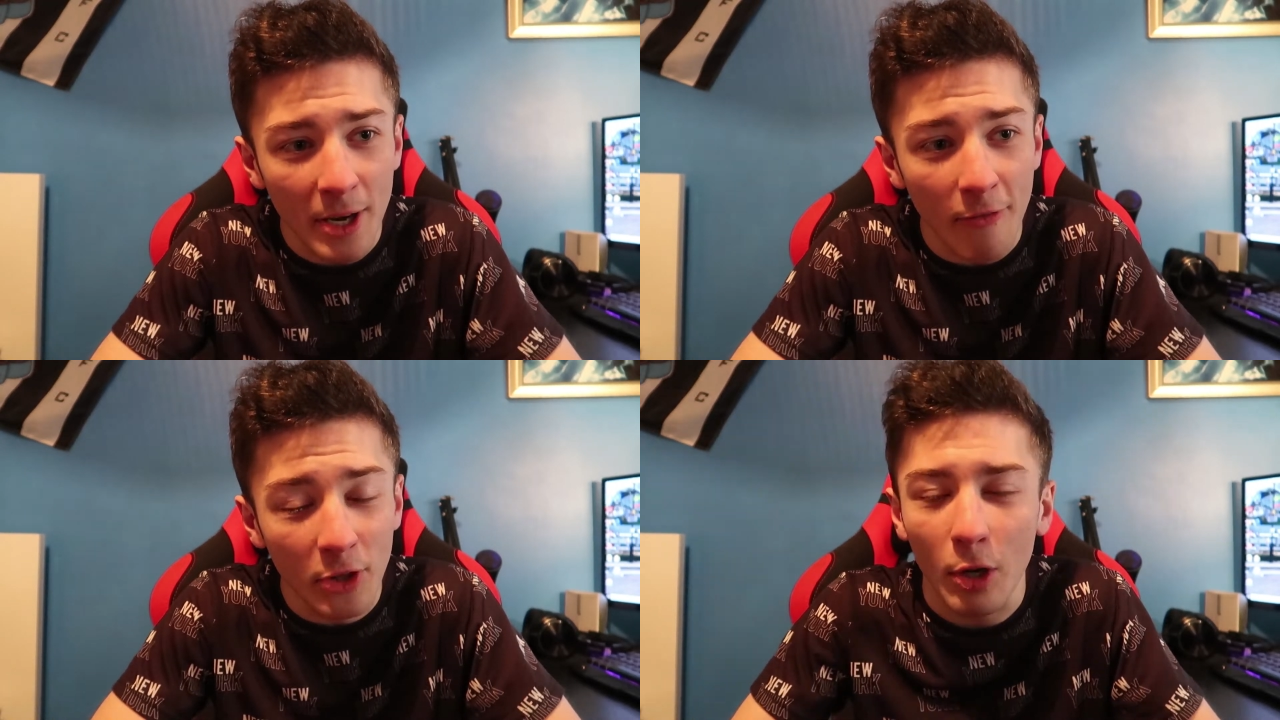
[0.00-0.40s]

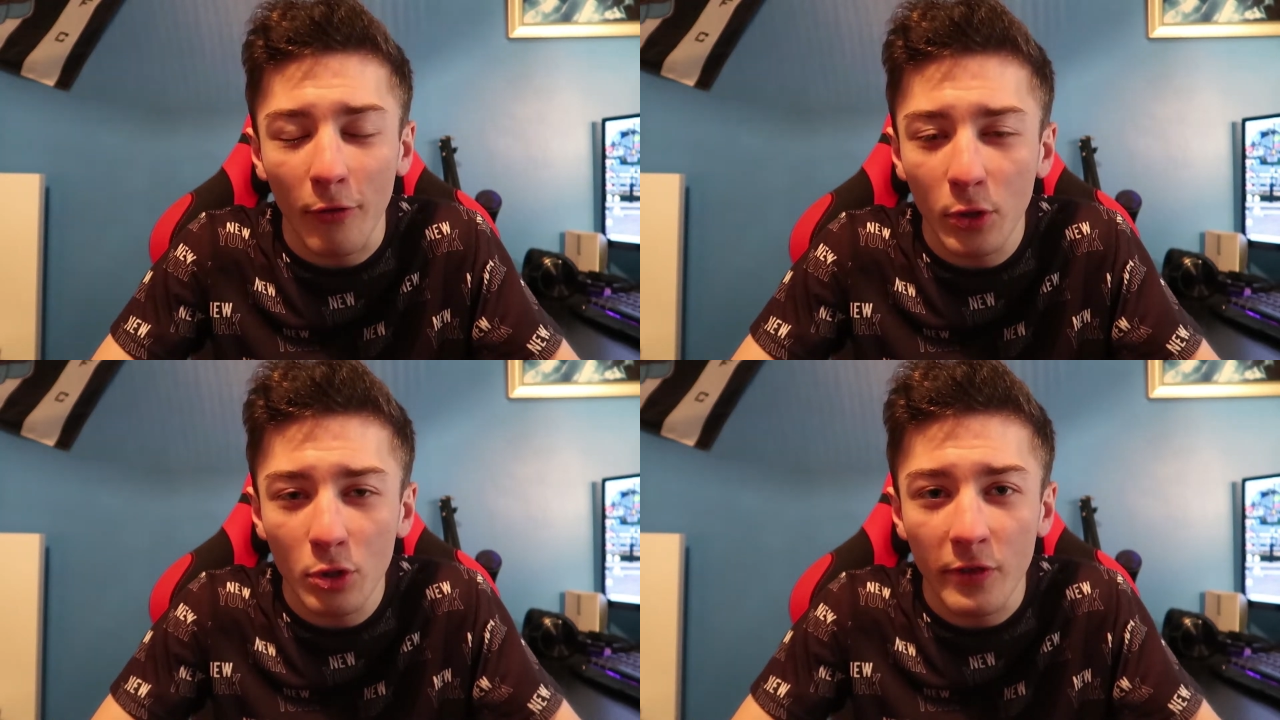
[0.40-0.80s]
Now, for, now
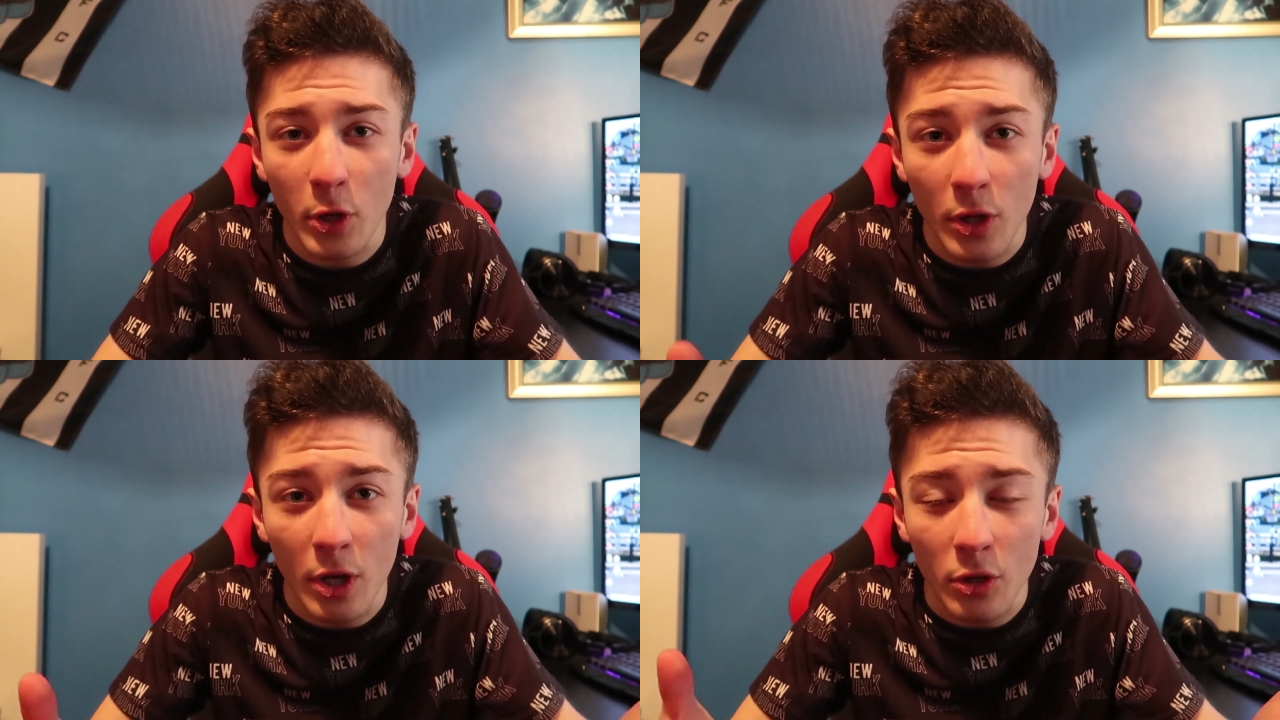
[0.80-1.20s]
for those of
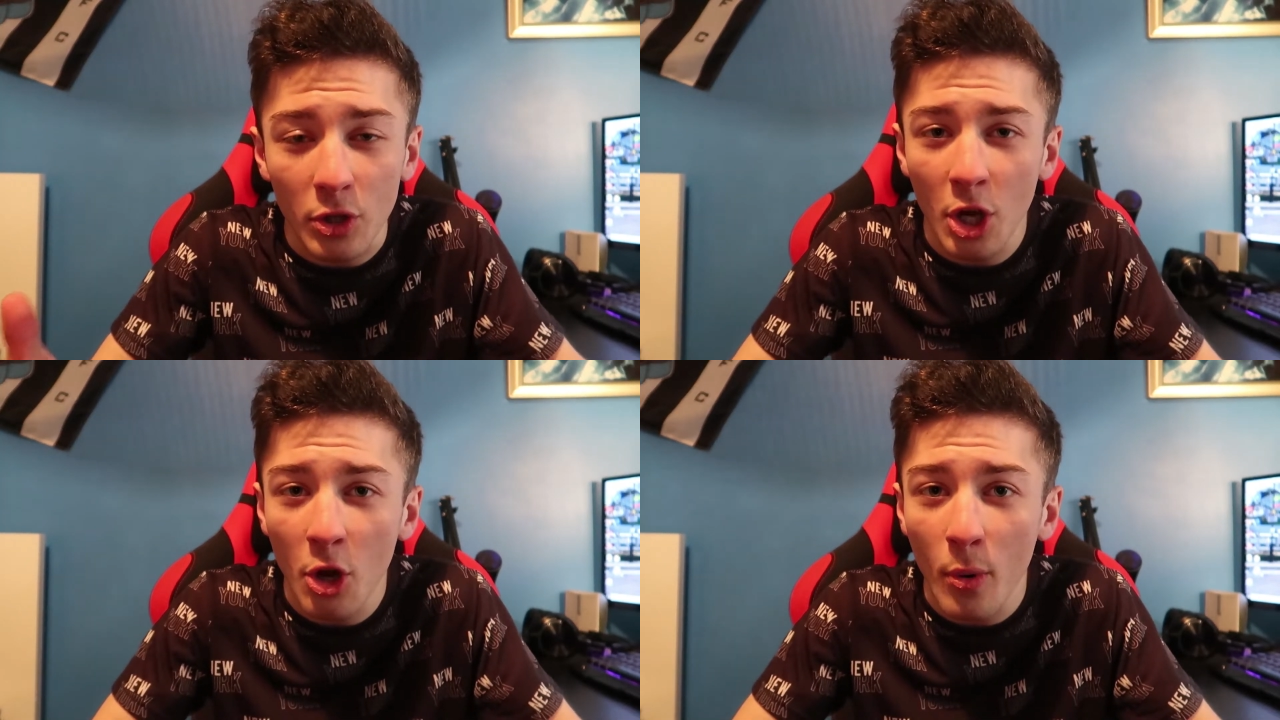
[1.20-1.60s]
you that are
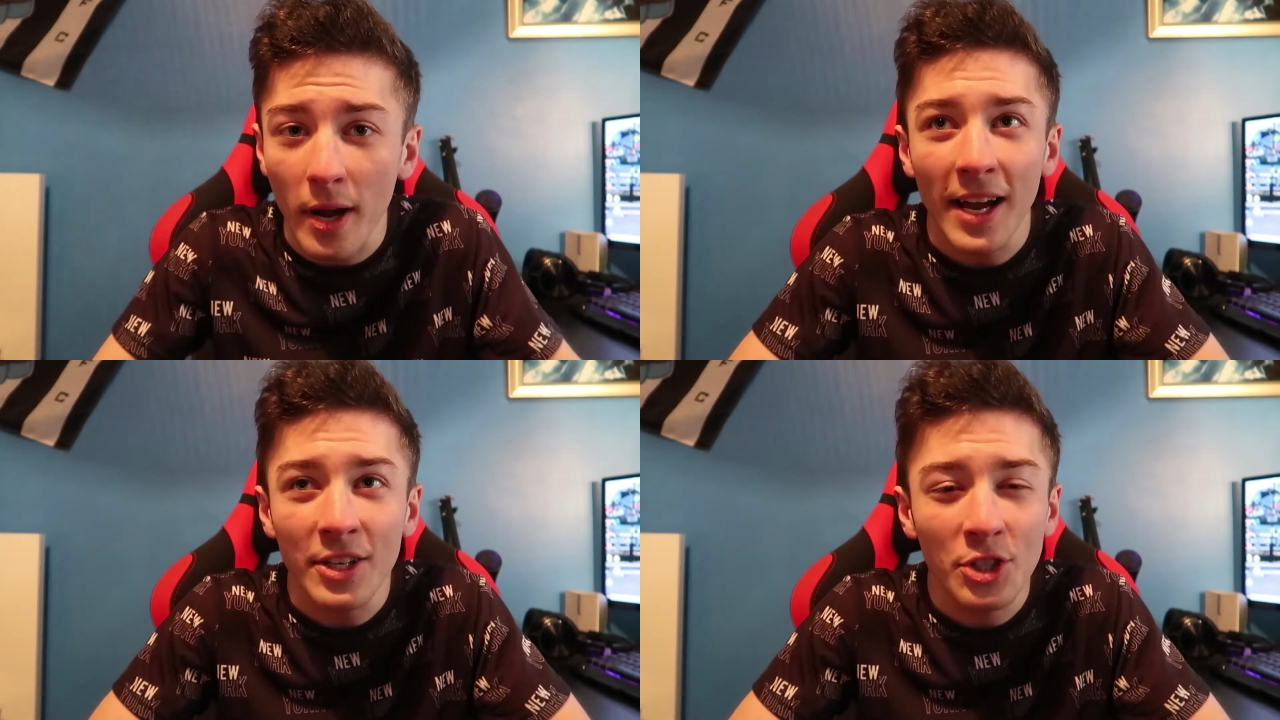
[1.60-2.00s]
new,
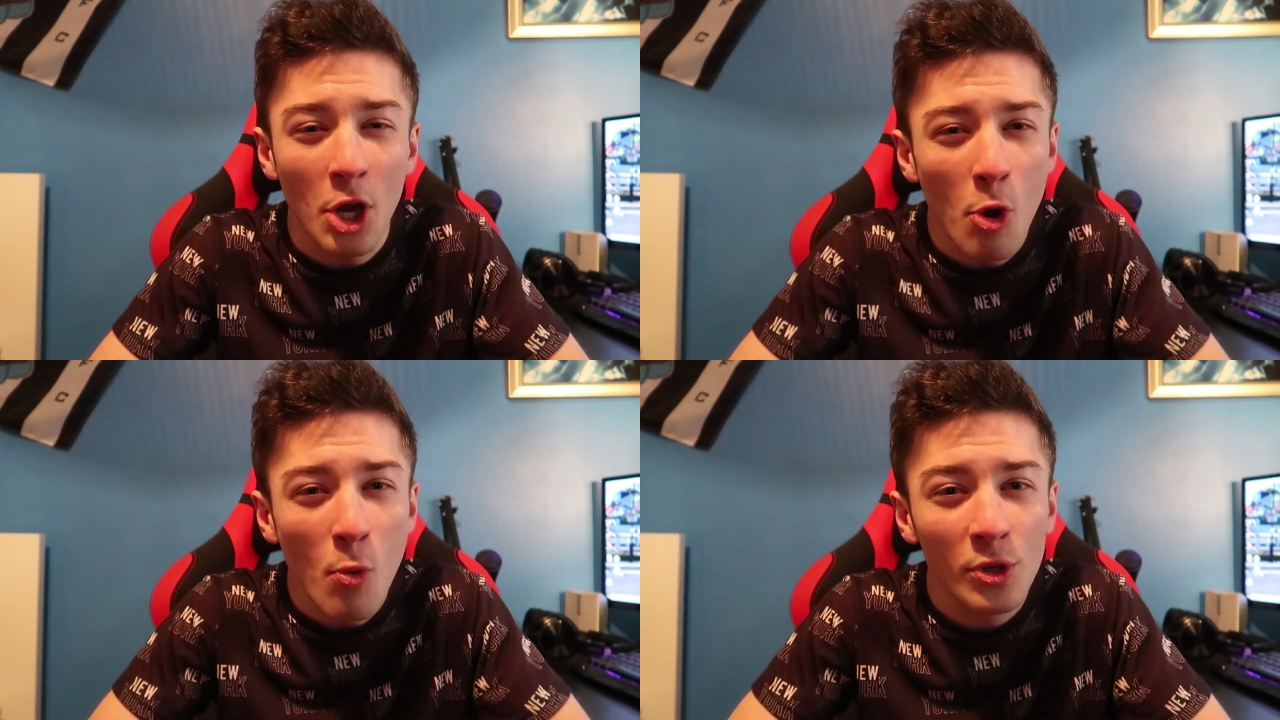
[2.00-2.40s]
I
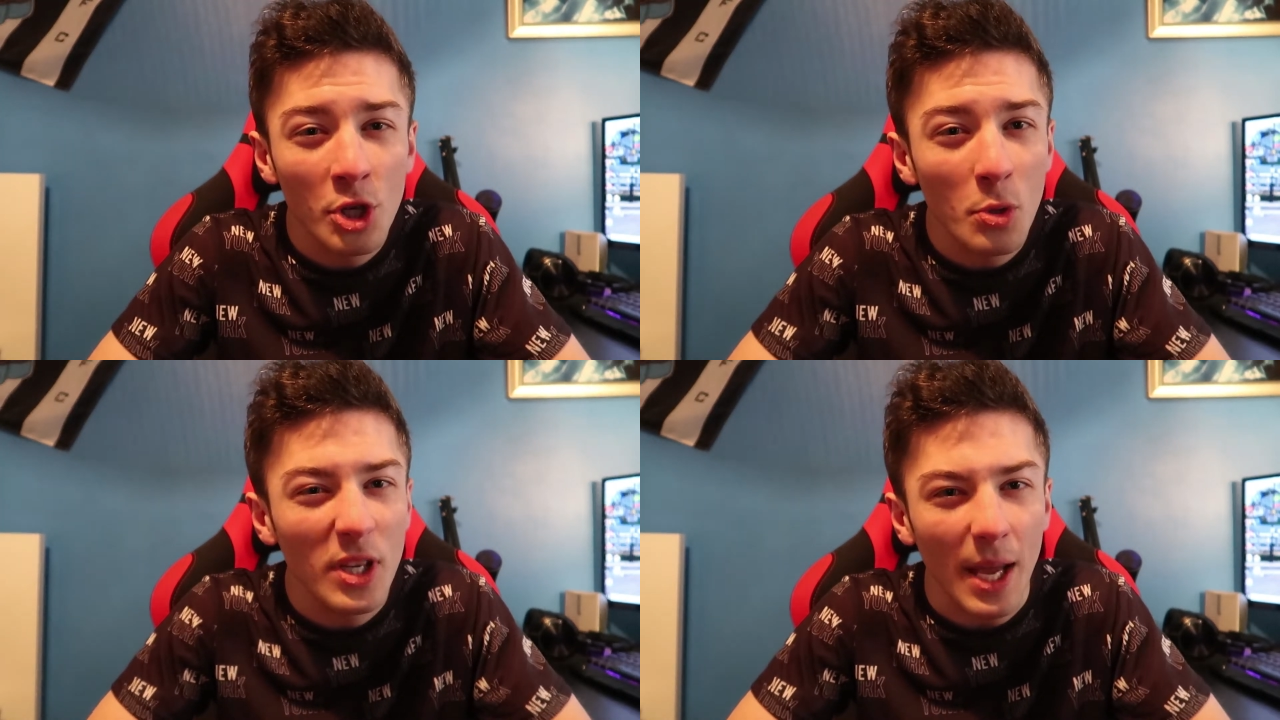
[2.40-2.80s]
do
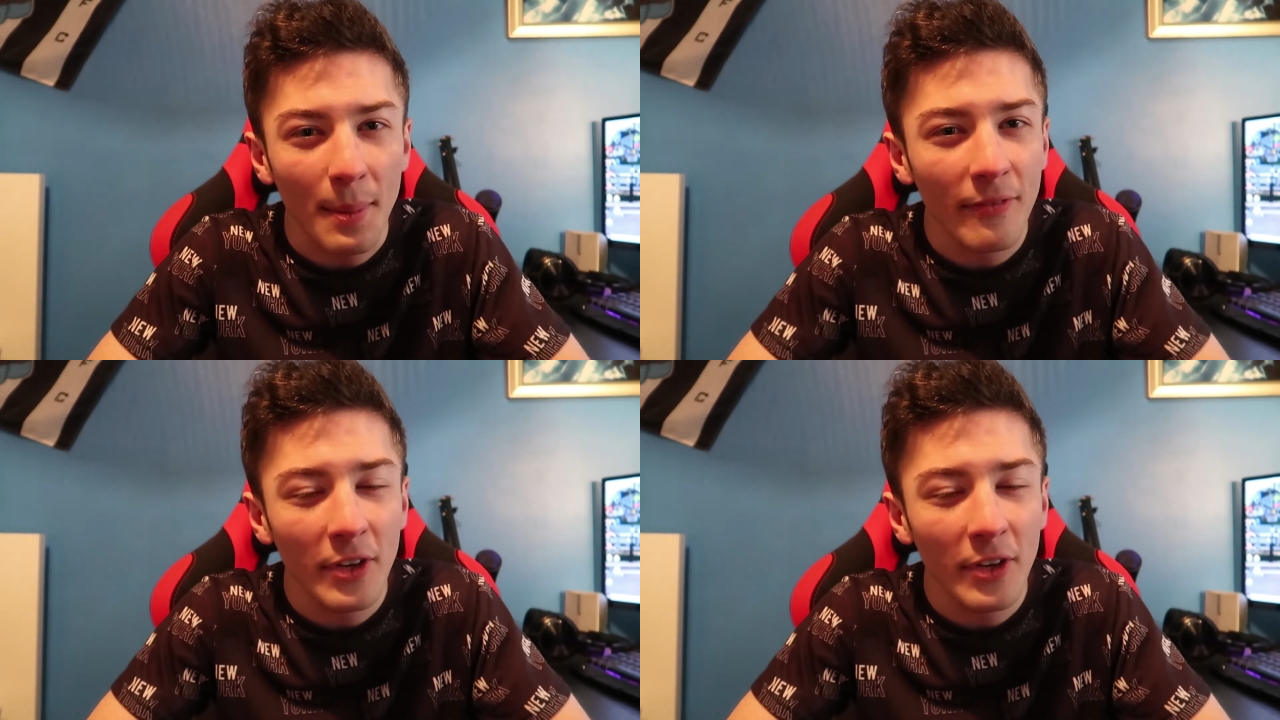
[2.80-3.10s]
do gaming